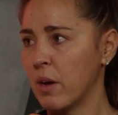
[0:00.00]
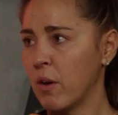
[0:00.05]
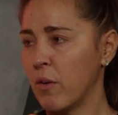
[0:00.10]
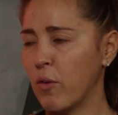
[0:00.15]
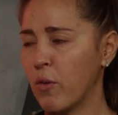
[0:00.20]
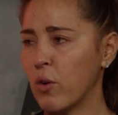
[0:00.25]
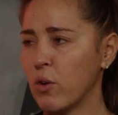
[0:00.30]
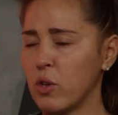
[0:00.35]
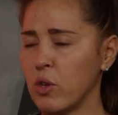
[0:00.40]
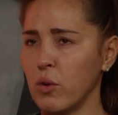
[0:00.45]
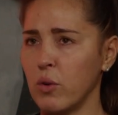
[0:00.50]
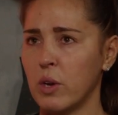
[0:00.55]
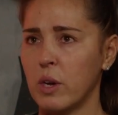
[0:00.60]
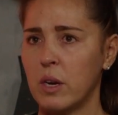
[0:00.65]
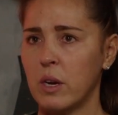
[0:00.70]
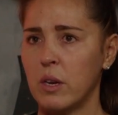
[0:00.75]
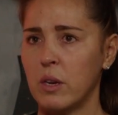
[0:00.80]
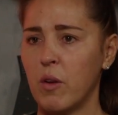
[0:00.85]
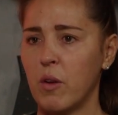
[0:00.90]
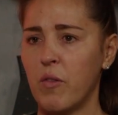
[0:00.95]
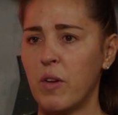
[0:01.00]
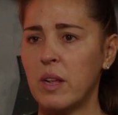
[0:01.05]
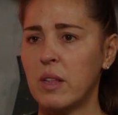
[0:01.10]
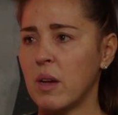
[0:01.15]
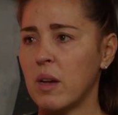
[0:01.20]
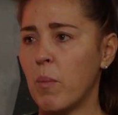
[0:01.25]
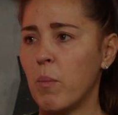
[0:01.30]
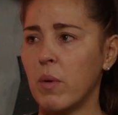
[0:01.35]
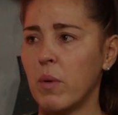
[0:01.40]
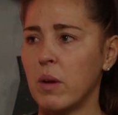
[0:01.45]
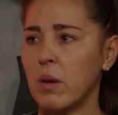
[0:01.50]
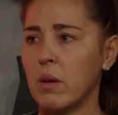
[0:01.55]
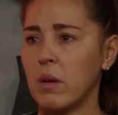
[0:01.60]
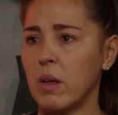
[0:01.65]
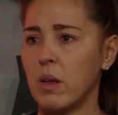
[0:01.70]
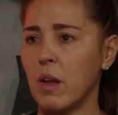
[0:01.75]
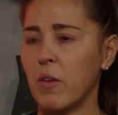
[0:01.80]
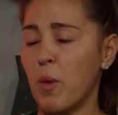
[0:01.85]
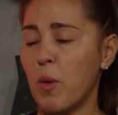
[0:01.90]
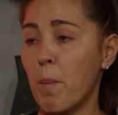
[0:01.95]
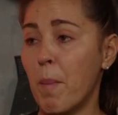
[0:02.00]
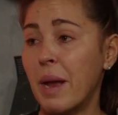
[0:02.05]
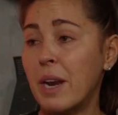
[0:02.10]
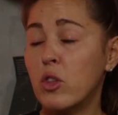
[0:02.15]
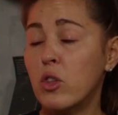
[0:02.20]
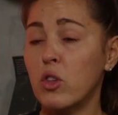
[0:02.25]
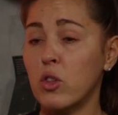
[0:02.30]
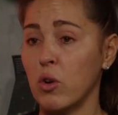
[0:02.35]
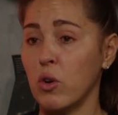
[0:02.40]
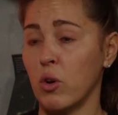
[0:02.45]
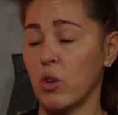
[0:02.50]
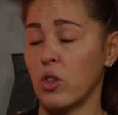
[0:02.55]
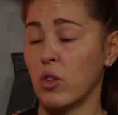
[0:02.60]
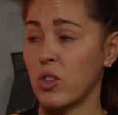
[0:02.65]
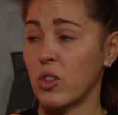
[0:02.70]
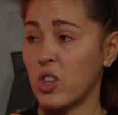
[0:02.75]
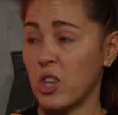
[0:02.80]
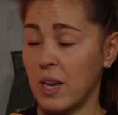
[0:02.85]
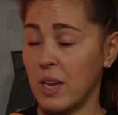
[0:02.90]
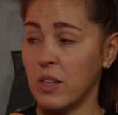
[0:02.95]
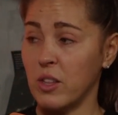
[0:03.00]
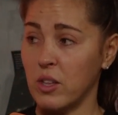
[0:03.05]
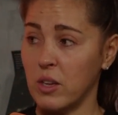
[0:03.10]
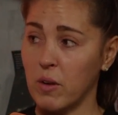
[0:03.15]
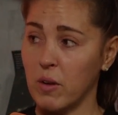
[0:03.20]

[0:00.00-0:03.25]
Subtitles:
4-2. Do you think if the manager's not changing,